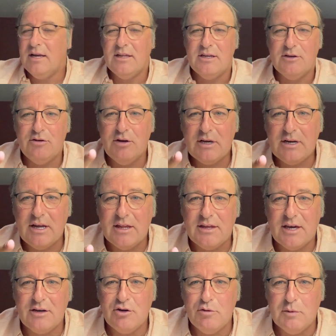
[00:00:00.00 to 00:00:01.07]
They do a great
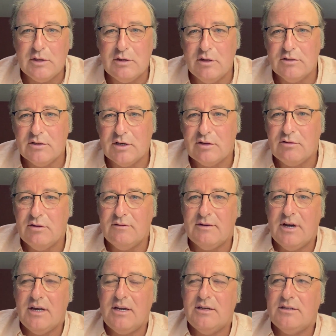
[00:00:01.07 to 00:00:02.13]
thing now because of the
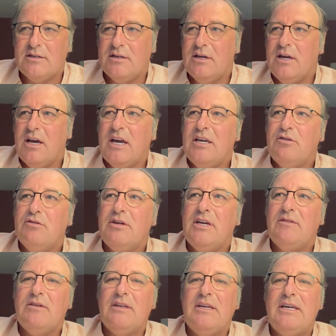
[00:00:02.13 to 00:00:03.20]
coronavirus. You don't
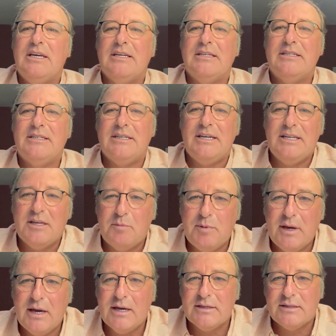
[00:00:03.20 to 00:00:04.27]
even need to see the
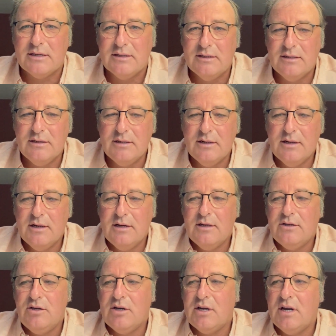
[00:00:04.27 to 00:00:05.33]
person.
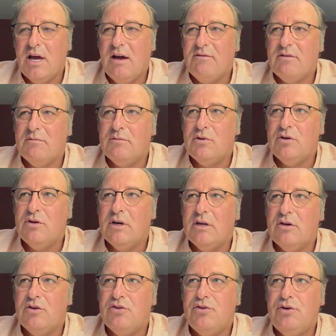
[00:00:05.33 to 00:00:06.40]
You can have them do a
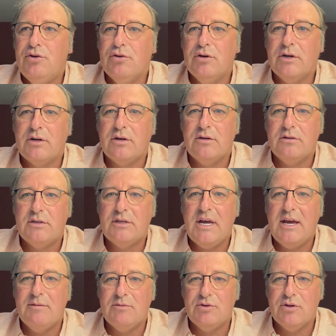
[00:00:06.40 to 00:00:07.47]

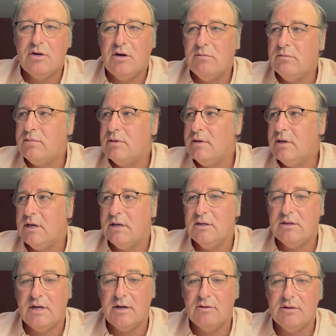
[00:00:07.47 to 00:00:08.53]
doorstep drop,
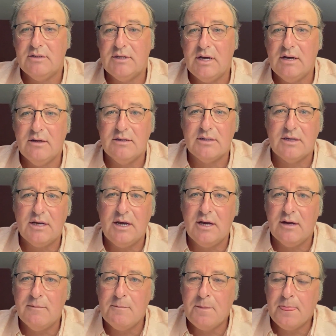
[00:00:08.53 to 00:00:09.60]
and in a hotel it's
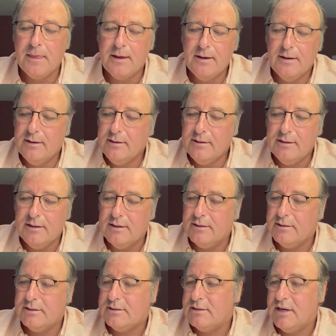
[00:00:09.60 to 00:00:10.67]
great. They
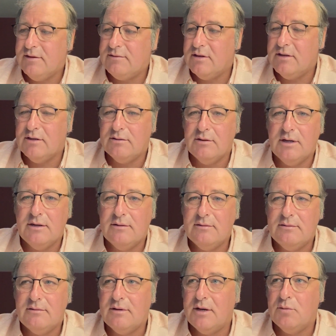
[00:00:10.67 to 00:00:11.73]
just left it at the door
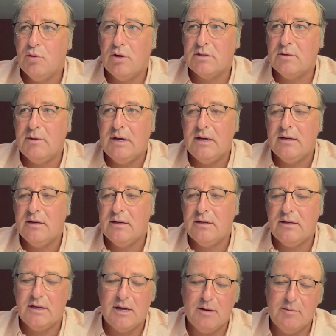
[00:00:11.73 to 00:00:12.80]
and walked away,
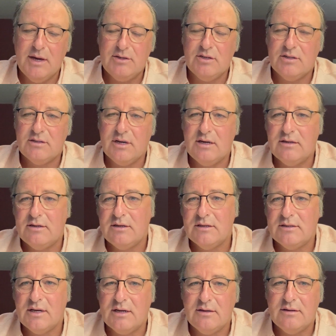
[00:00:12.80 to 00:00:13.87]
and they got a message sent to you
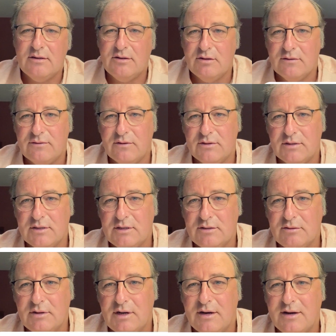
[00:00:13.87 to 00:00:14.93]
saying your food's at the
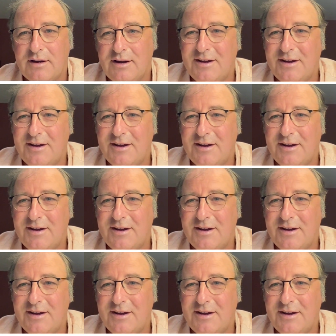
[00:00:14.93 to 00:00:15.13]
door.